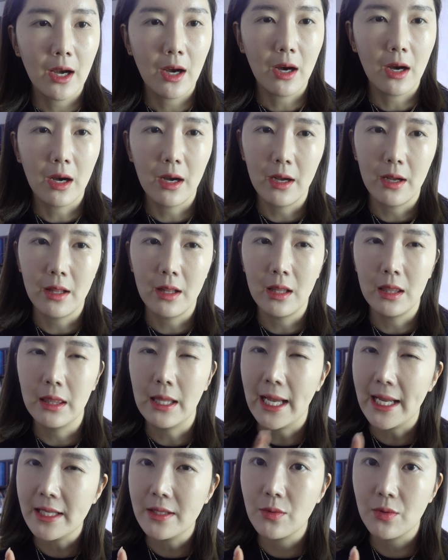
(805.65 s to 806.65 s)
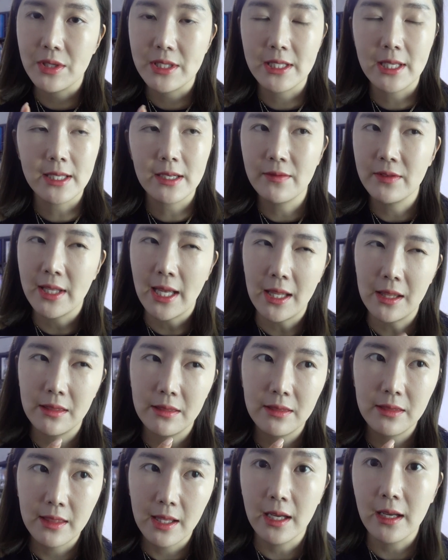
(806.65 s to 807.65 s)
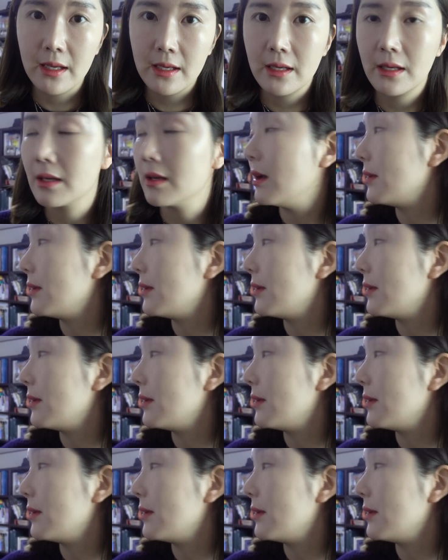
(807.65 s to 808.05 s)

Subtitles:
light, or it's not even that thick.